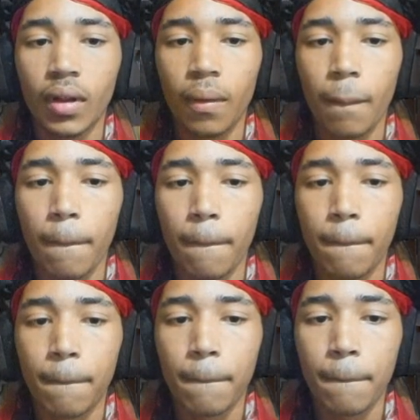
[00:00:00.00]
Ayumi,
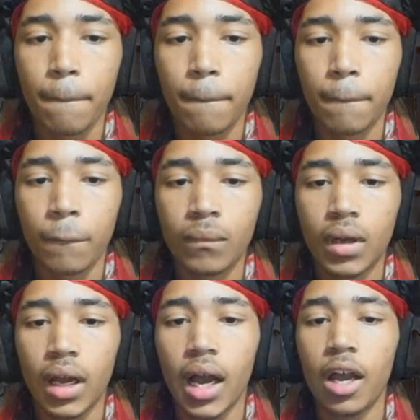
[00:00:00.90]

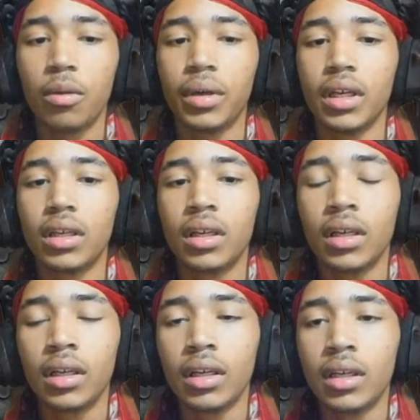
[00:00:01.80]
I
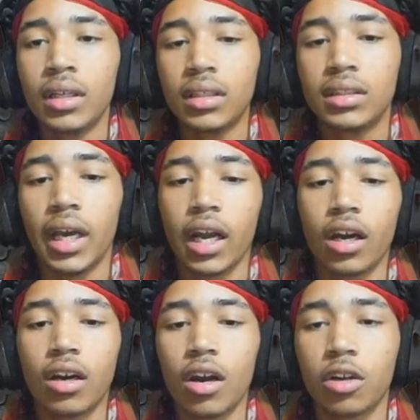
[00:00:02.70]
Take out
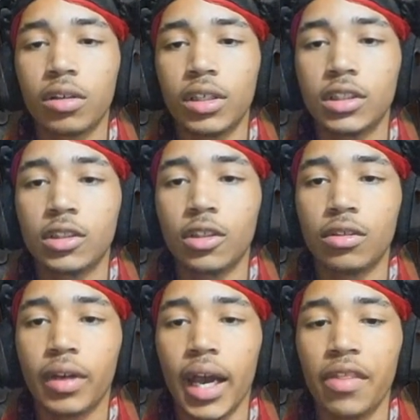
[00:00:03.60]
all the crystals you've
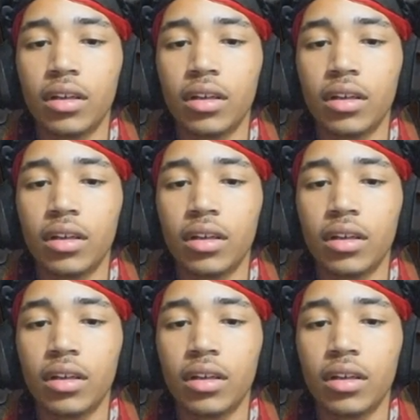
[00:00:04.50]
gathered.